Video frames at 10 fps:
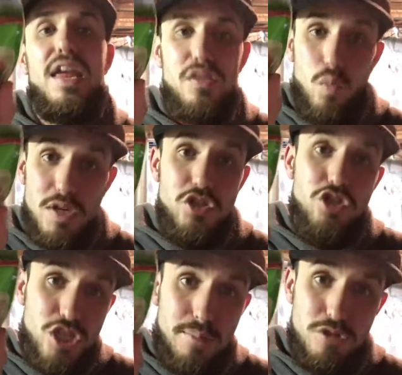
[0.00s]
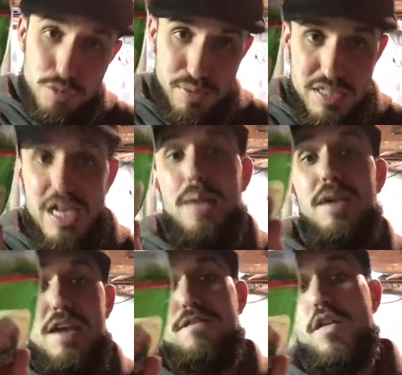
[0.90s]
in the winter, summer,
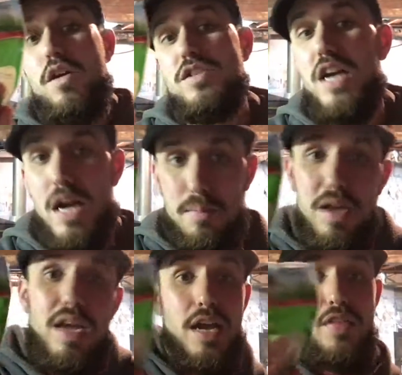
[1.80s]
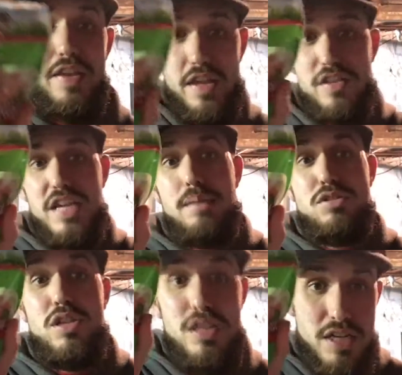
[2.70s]
springtime, and fall time, and the other
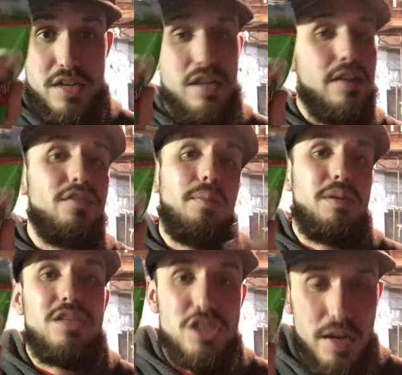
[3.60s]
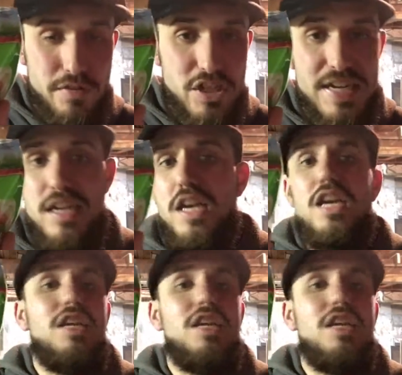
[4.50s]
times of the year that have not been discovered yet.